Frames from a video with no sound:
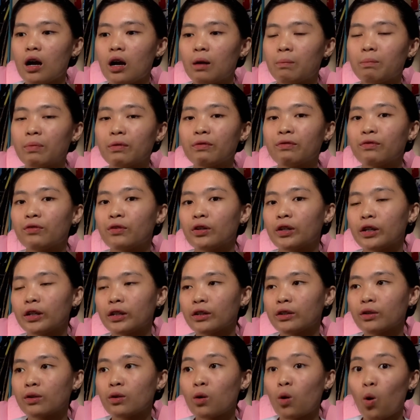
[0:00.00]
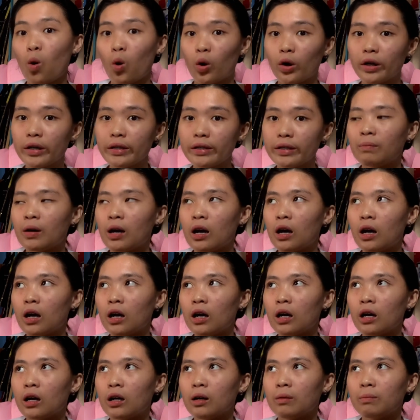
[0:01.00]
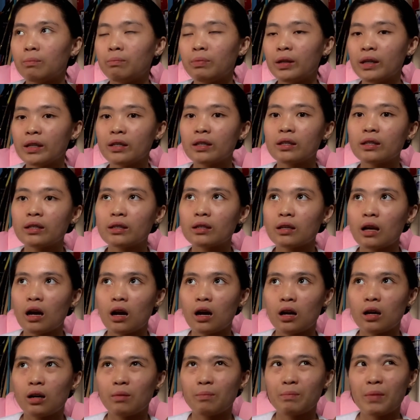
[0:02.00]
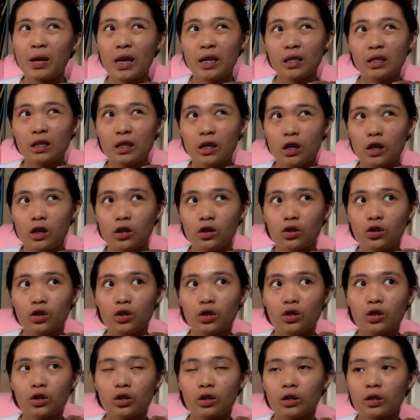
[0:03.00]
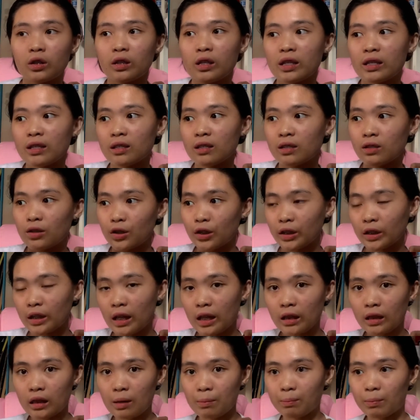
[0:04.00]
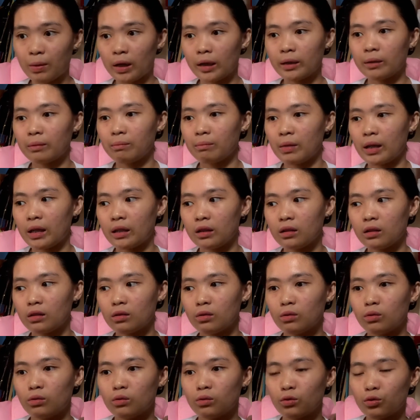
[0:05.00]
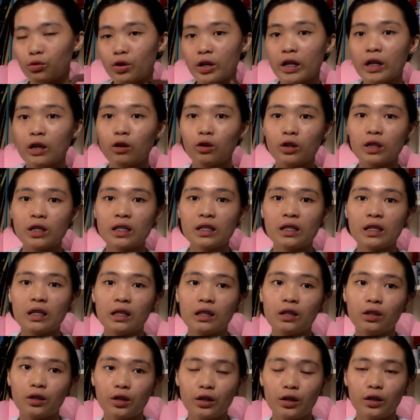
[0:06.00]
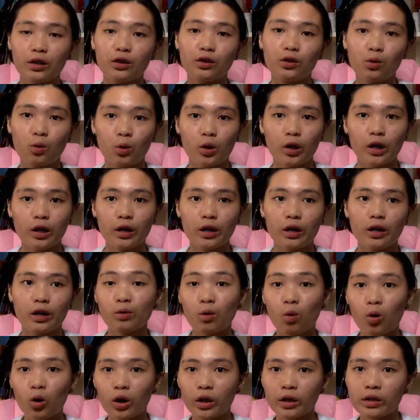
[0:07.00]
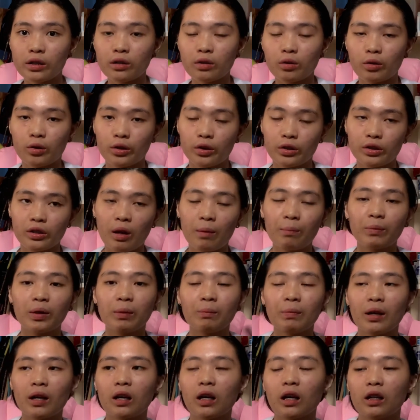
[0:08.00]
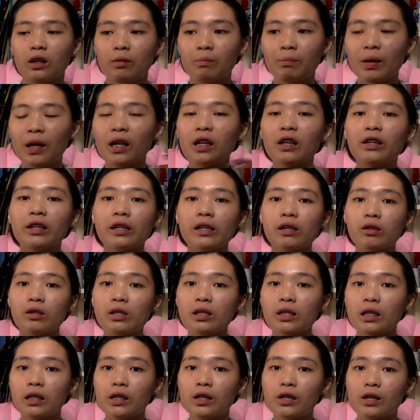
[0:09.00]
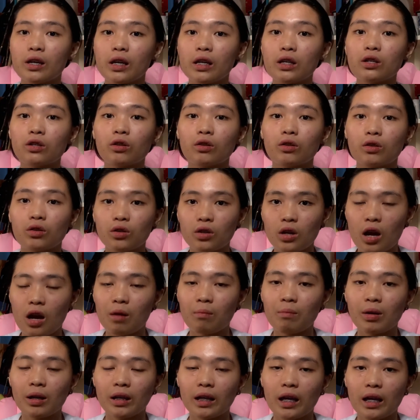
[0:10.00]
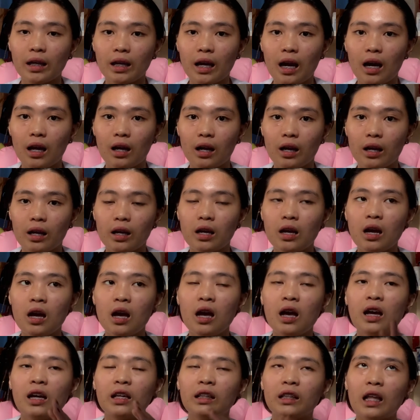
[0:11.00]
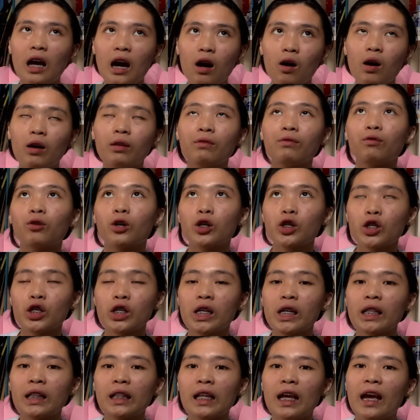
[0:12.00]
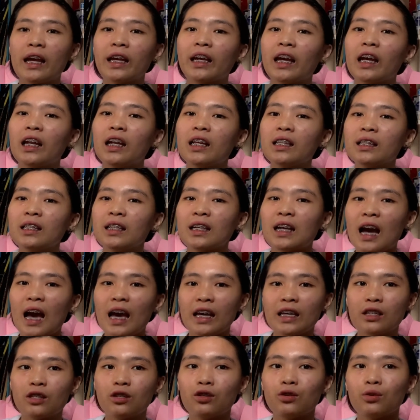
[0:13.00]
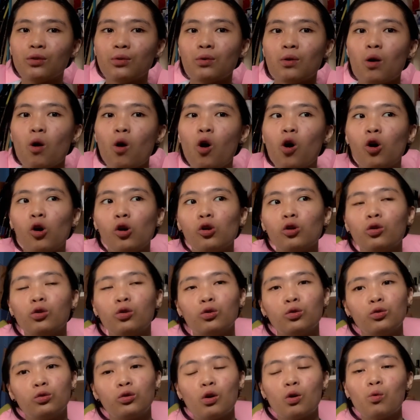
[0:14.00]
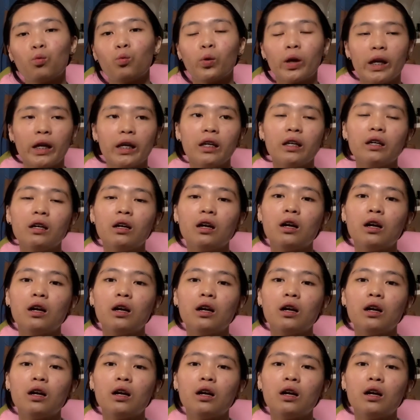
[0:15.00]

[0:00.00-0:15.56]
preferred course, please message this certain department to reconsider your course or something parang ganun. Parang reconsideration siyang mangyayari. Now, unfortunately, I cannot guide you all the way